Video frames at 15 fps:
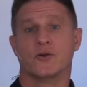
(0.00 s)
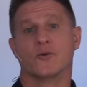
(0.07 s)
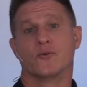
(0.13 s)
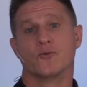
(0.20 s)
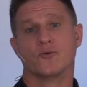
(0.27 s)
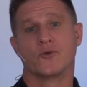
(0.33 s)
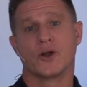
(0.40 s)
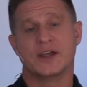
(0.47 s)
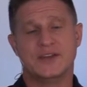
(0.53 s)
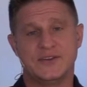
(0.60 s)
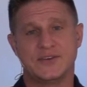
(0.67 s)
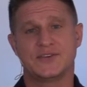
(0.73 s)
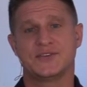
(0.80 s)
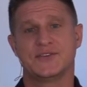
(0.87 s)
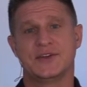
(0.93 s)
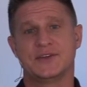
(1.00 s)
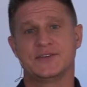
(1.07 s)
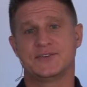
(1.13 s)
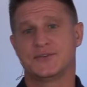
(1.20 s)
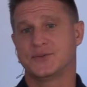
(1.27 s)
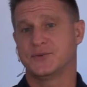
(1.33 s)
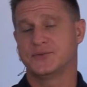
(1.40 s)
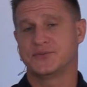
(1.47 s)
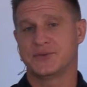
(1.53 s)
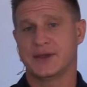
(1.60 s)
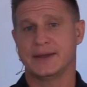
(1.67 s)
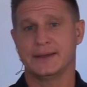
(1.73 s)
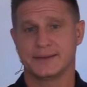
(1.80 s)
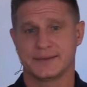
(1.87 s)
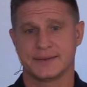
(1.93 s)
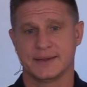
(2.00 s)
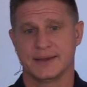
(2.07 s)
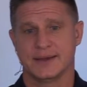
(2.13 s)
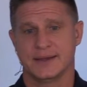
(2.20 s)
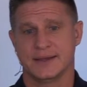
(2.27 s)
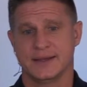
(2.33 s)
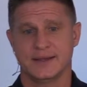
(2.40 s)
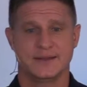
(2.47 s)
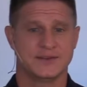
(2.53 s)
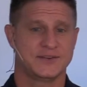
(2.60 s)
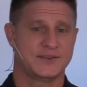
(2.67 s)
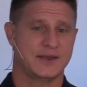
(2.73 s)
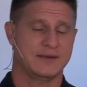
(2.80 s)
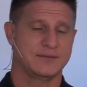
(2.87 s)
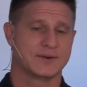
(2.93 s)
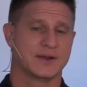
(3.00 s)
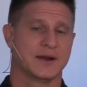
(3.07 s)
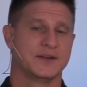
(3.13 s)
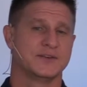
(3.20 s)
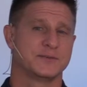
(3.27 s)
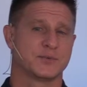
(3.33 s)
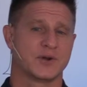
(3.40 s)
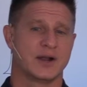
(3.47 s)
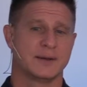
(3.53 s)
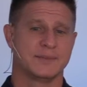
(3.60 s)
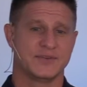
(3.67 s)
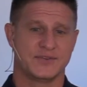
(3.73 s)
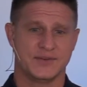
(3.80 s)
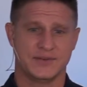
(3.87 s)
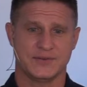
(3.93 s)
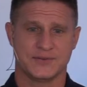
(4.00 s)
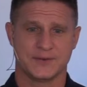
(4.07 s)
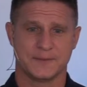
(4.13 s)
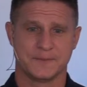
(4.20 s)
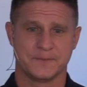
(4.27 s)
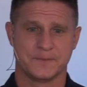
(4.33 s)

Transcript: righteousness through faith in the Savior God's promises.